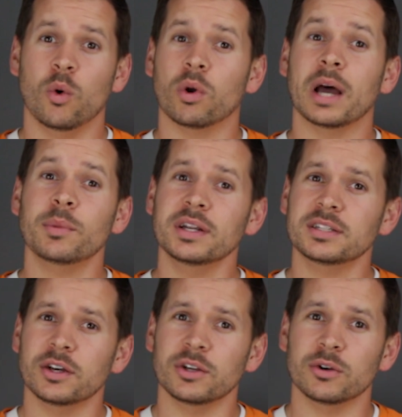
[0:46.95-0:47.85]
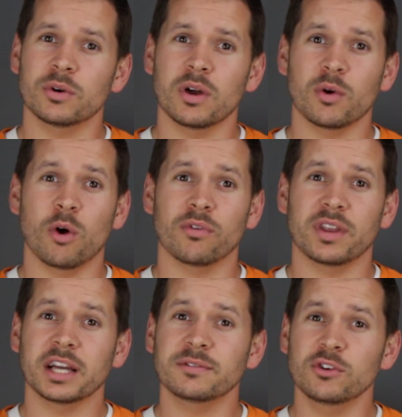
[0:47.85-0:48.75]
What I'm going to tell you over the
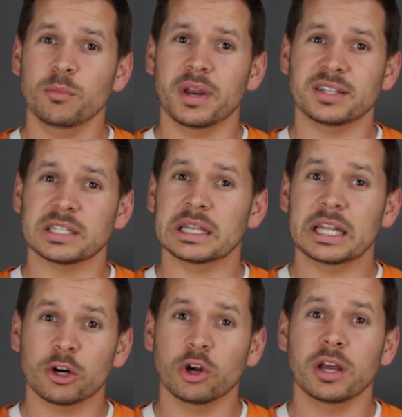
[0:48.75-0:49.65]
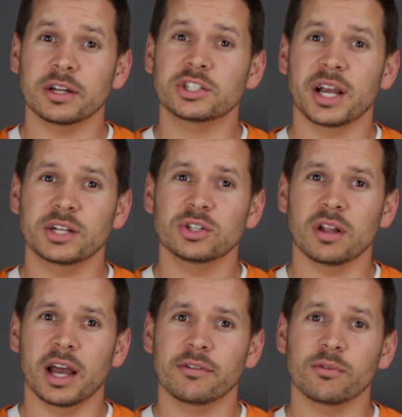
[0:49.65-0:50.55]
next few minutes is literally going to change your
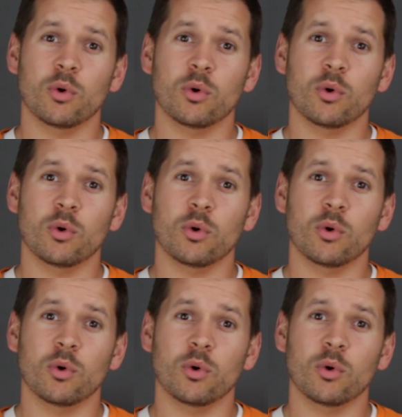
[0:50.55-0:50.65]
life